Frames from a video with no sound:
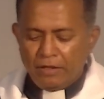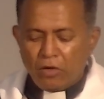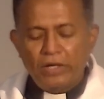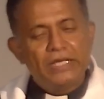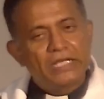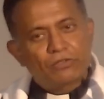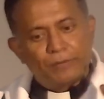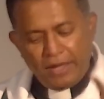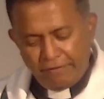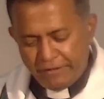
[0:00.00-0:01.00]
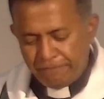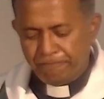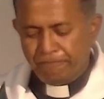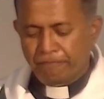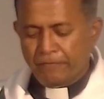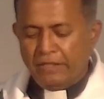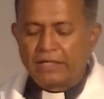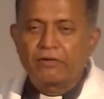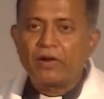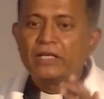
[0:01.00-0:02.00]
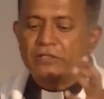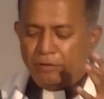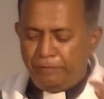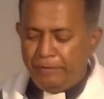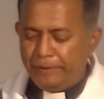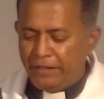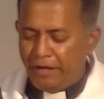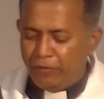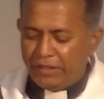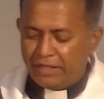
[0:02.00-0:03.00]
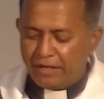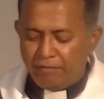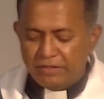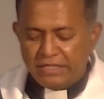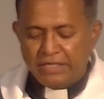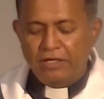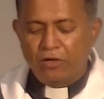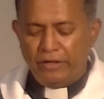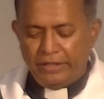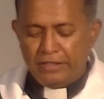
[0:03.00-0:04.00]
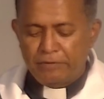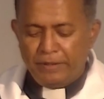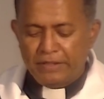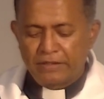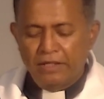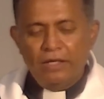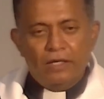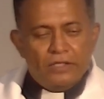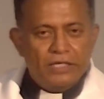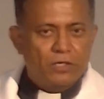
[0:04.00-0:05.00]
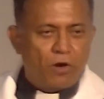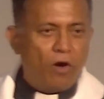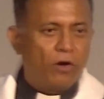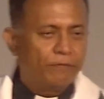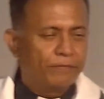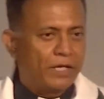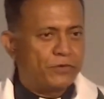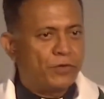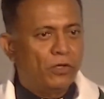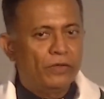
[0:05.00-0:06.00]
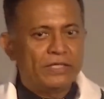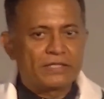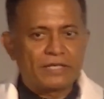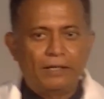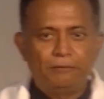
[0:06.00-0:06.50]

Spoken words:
God hears from heaven the cries of the people, and when they come seeking God in this place. See, God, as we all know, is...